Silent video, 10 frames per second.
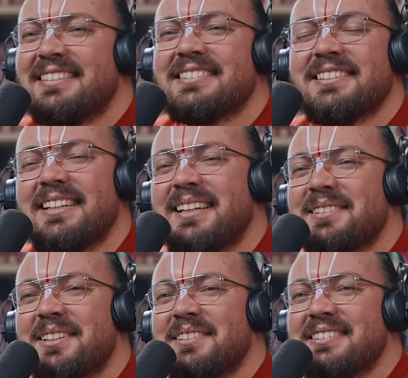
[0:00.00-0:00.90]
So yeah,
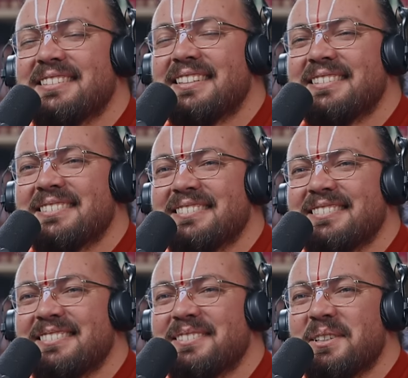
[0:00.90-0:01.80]
no, just a
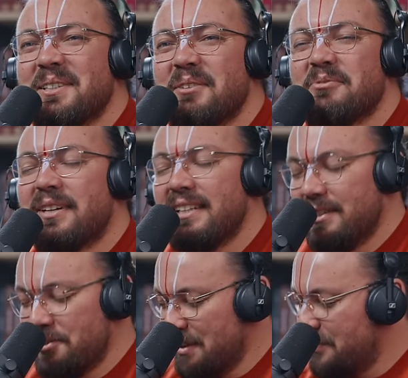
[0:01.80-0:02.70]
a funny,
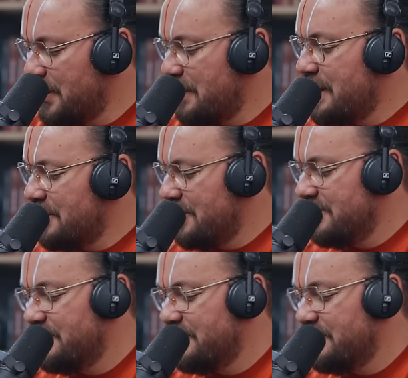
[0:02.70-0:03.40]
interesting point about you.